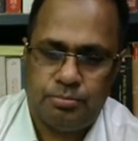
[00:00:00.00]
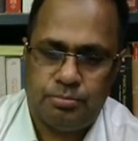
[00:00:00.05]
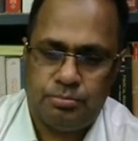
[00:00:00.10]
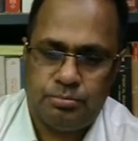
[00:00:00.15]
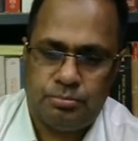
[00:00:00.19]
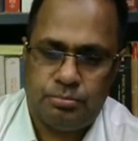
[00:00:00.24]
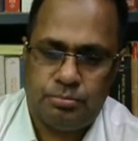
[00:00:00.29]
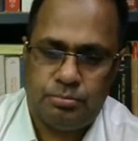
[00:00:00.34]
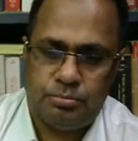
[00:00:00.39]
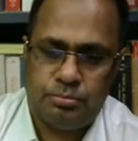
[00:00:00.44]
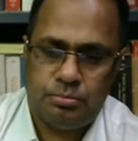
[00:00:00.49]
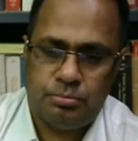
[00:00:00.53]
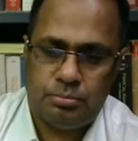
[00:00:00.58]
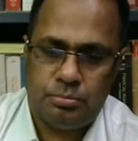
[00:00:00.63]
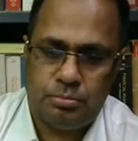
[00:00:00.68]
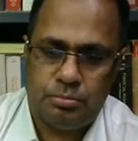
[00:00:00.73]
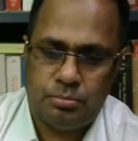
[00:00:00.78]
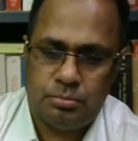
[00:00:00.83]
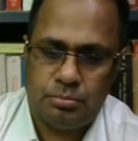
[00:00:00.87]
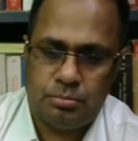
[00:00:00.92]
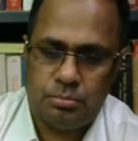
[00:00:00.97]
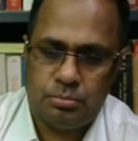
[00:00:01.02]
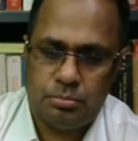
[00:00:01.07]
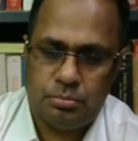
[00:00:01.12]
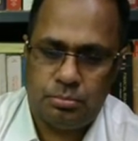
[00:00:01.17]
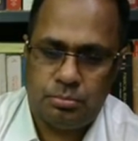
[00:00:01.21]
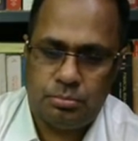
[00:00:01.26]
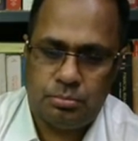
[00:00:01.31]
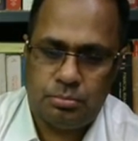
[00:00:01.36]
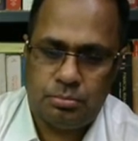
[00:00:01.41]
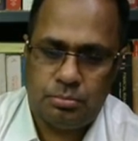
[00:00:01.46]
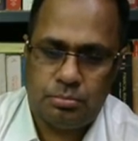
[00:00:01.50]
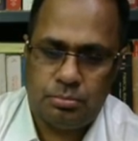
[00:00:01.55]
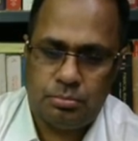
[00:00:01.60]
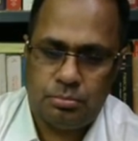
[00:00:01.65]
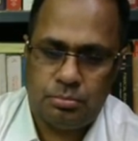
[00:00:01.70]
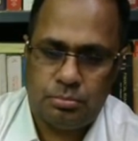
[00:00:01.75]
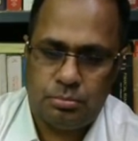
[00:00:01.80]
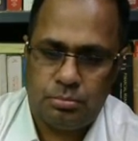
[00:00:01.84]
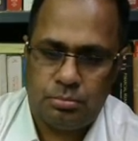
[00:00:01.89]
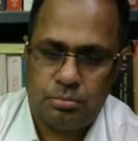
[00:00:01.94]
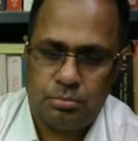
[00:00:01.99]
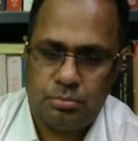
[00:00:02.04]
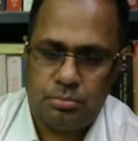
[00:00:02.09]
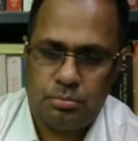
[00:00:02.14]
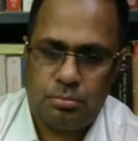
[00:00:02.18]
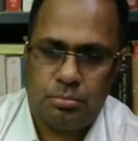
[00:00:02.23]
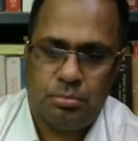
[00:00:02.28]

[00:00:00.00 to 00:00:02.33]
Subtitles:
(no one is talking)